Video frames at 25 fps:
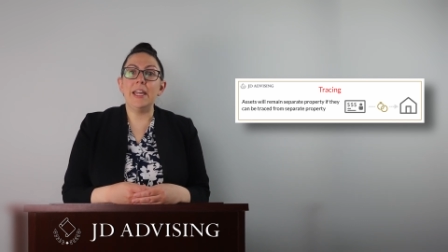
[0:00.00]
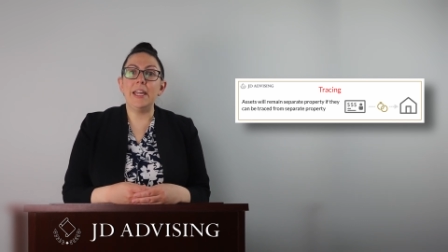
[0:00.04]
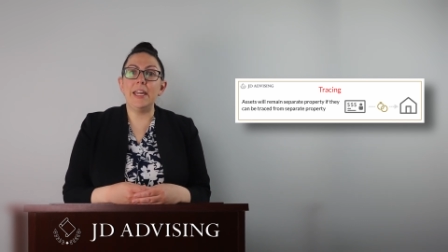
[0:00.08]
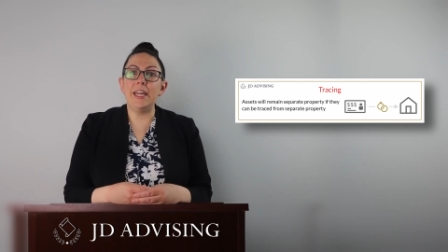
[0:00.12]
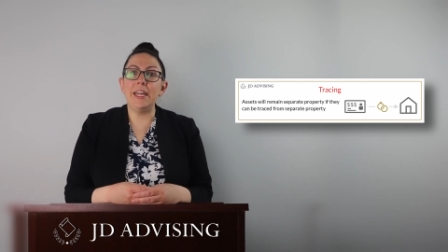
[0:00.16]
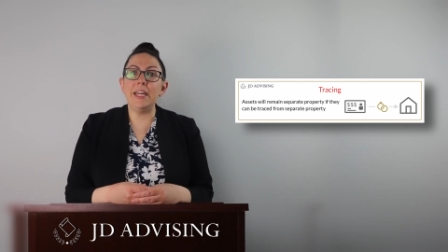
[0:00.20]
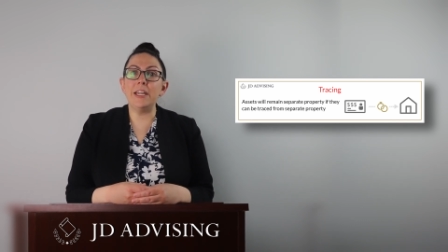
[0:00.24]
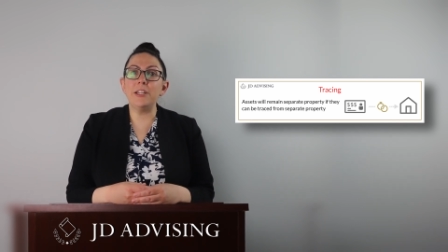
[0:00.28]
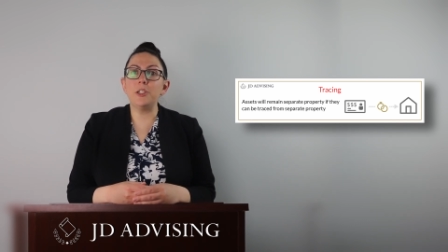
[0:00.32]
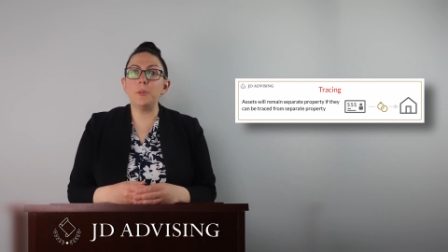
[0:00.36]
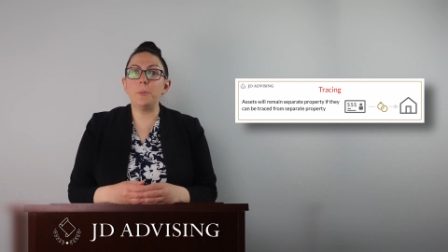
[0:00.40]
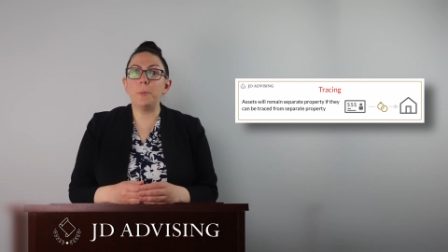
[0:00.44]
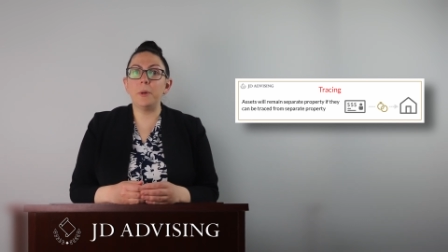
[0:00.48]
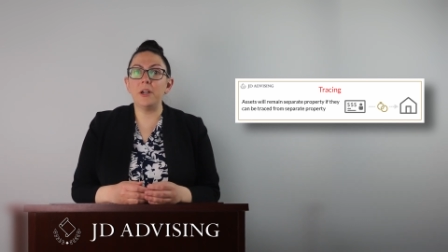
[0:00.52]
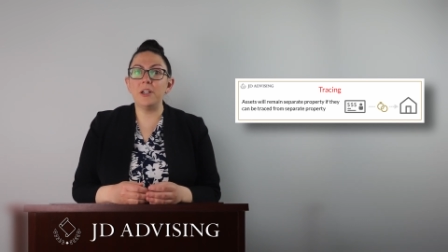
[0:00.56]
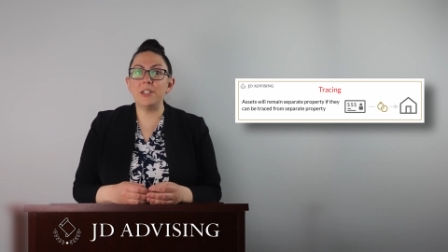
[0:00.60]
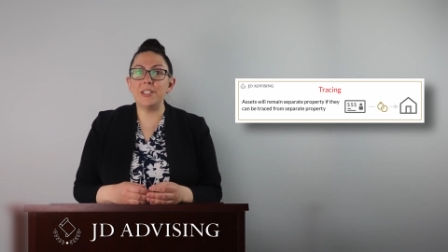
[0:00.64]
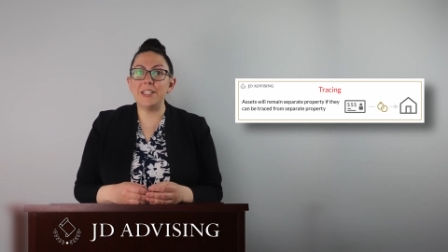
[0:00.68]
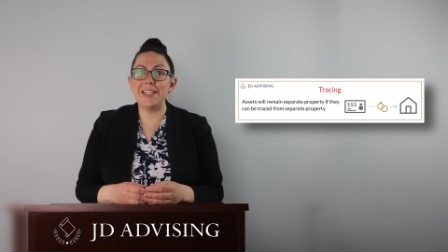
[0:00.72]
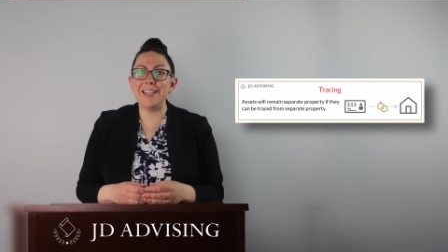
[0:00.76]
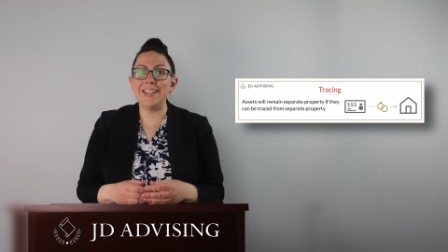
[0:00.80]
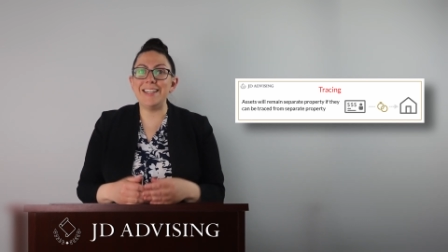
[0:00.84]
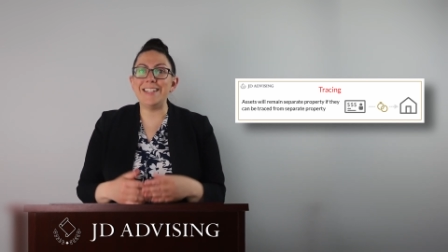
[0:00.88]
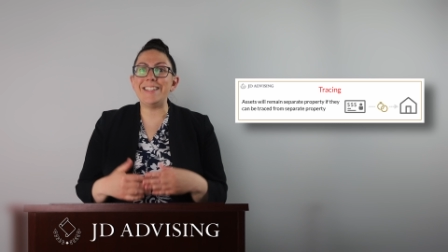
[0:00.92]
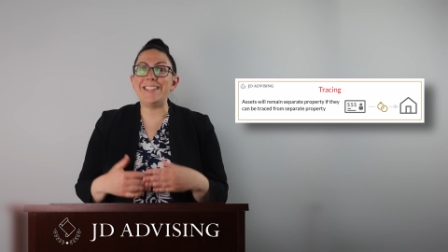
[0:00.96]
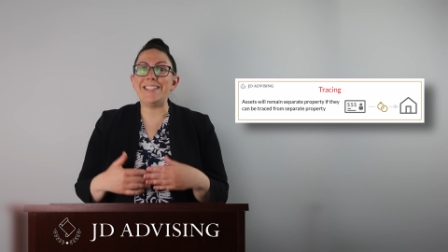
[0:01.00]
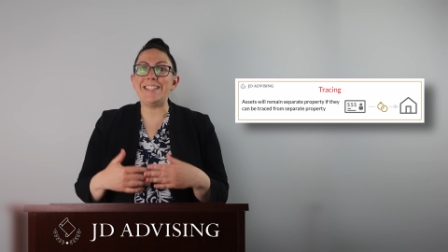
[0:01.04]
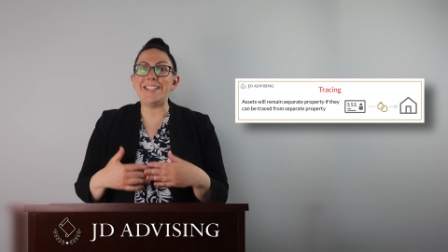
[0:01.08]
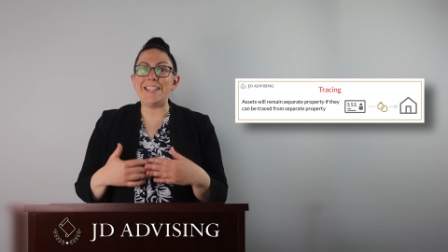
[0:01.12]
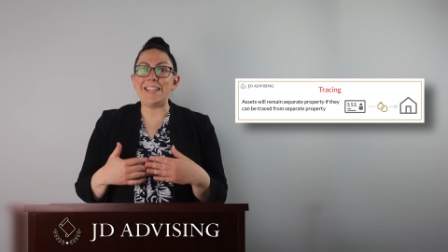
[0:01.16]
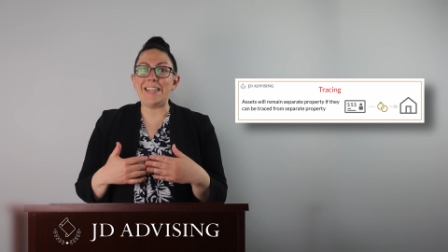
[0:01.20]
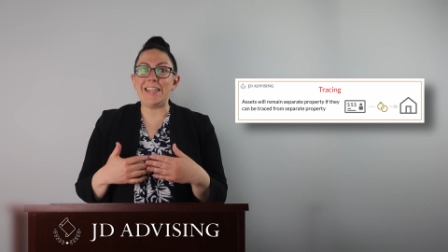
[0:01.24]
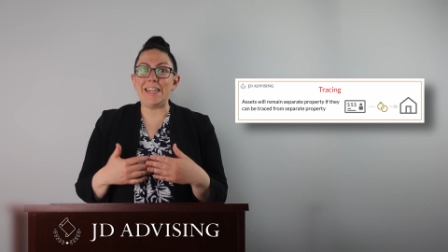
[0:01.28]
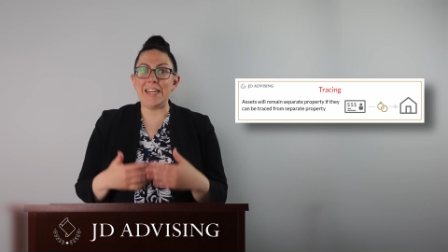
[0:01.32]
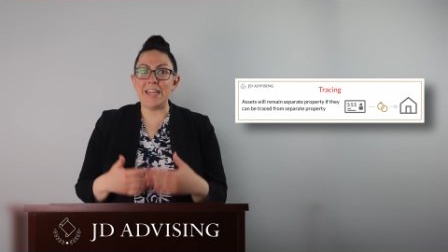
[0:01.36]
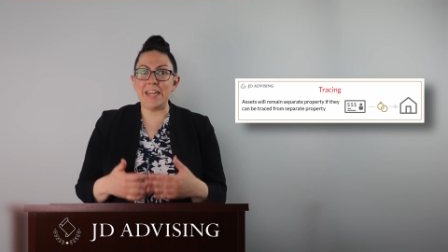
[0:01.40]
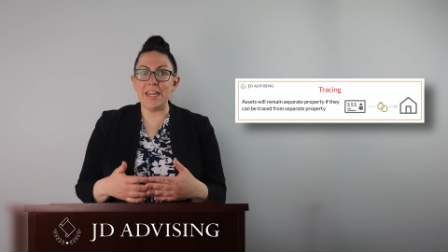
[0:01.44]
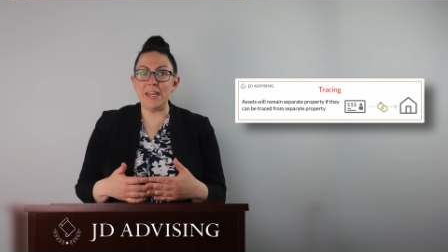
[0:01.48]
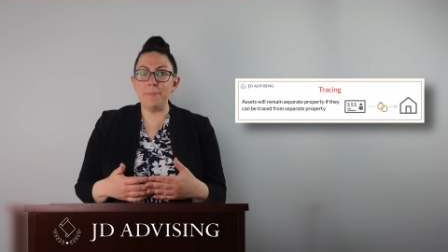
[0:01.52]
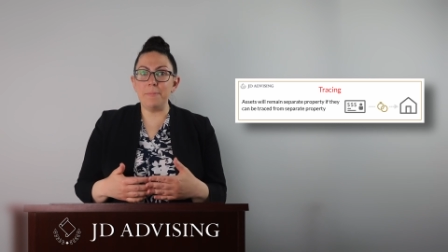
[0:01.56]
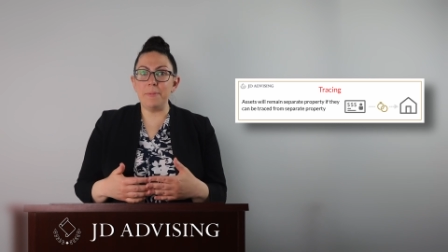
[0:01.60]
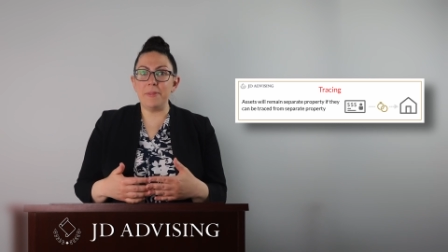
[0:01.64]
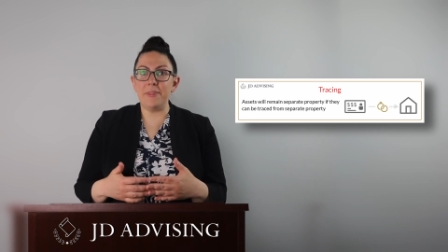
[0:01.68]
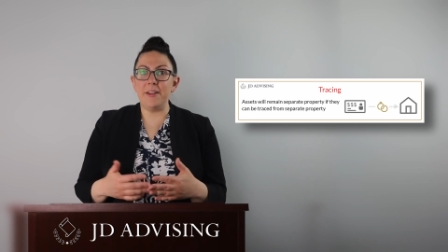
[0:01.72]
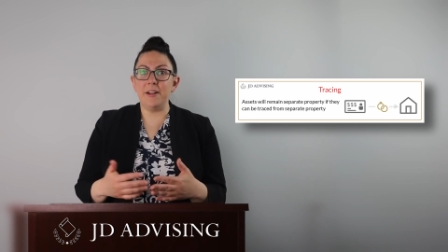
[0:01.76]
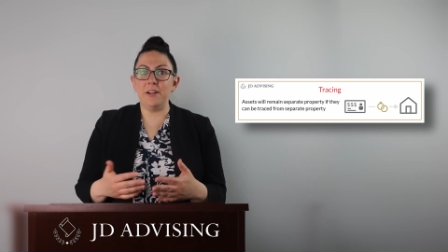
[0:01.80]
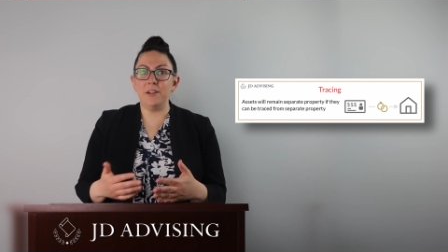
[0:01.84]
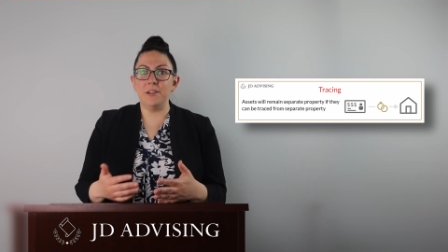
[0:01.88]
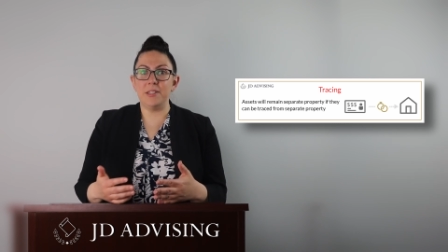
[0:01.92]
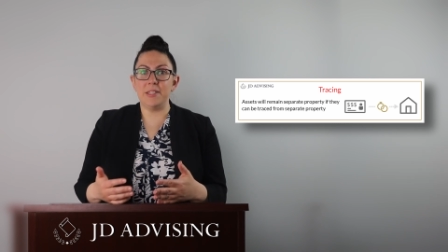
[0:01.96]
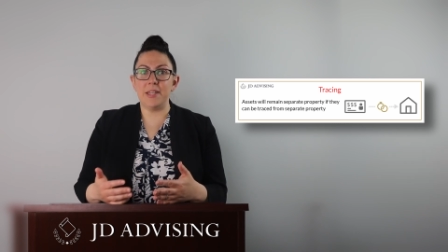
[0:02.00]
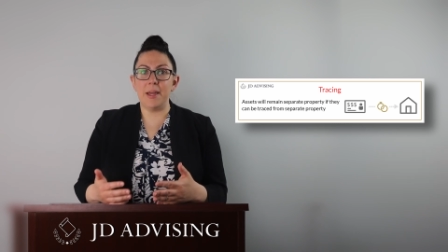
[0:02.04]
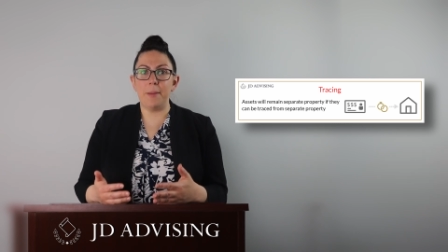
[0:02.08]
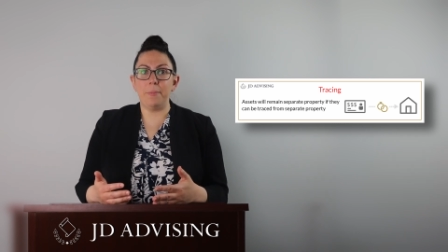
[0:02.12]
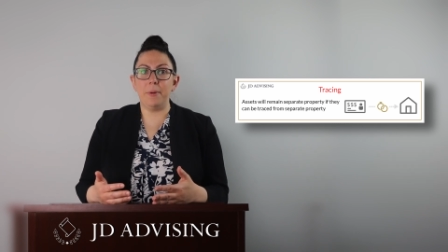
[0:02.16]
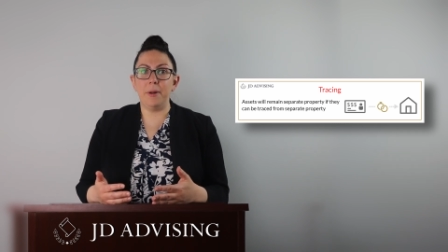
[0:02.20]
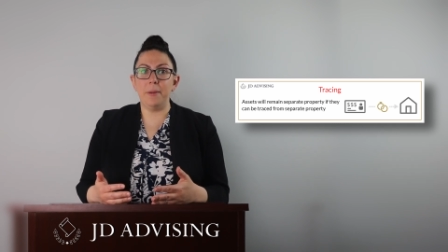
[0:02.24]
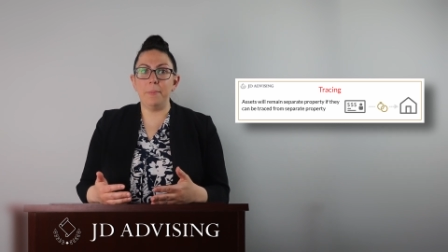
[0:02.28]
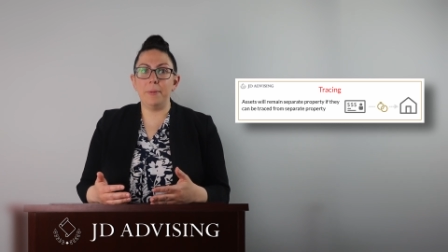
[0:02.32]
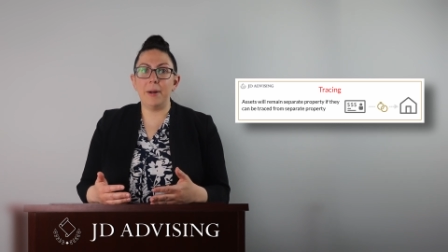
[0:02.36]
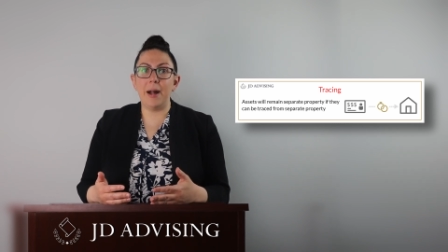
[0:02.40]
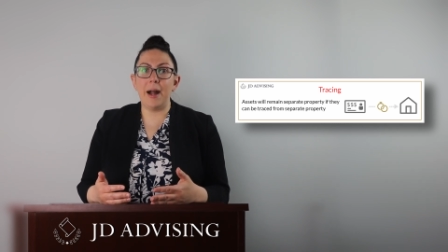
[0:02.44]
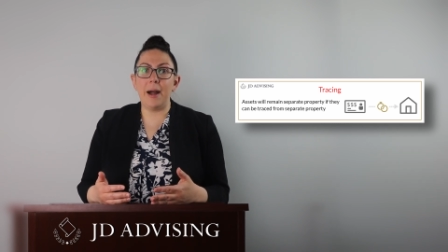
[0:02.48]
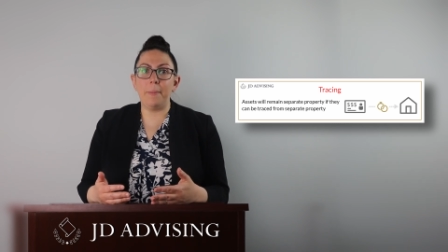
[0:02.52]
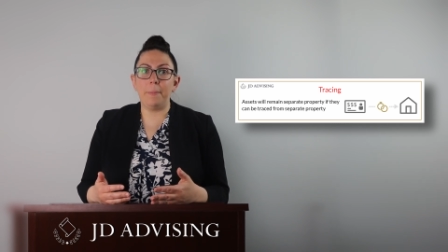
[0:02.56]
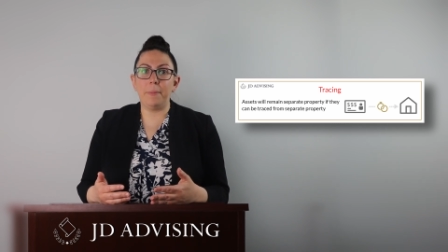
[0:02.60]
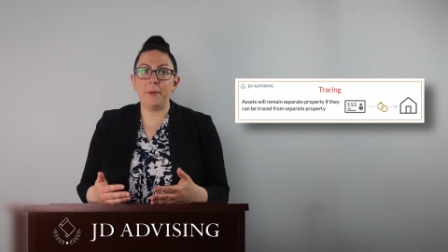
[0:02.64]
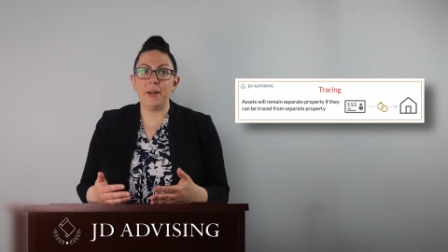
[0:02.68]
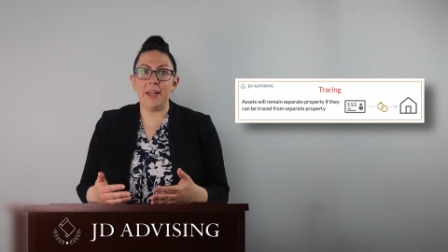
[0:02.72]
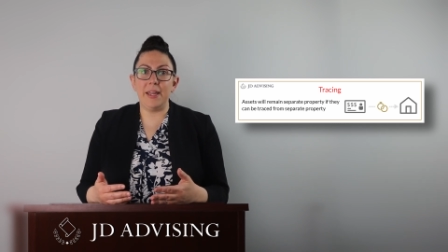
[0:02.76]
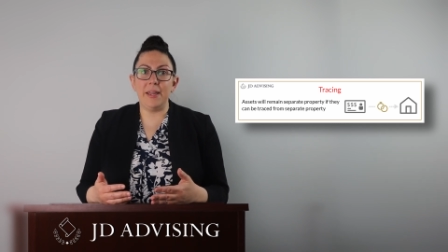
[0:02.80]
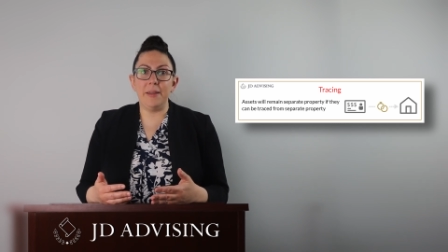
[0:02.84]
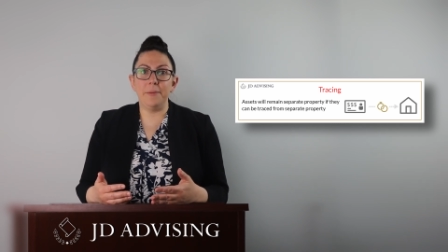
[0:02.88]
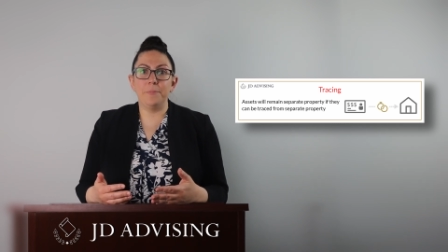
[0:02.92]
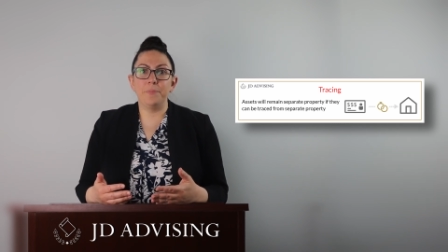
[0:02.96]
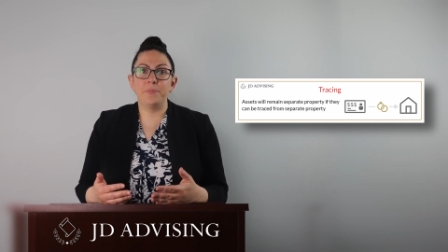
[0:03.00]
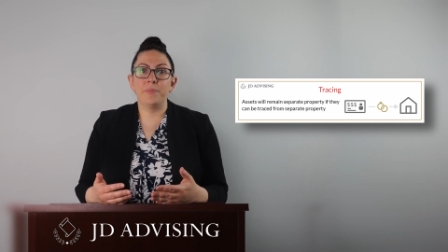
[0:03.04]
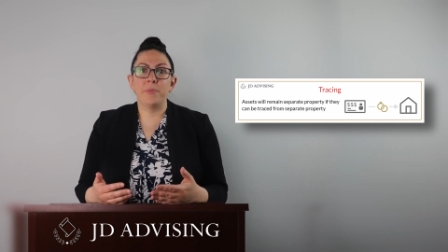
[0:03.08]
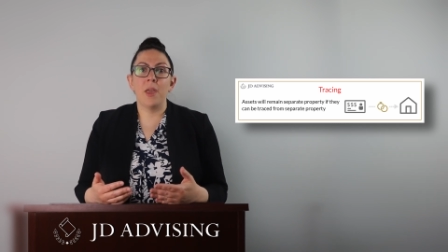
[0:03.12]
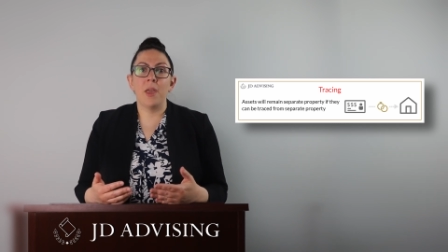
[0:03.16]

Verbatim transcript: each person gets to keep their separate property.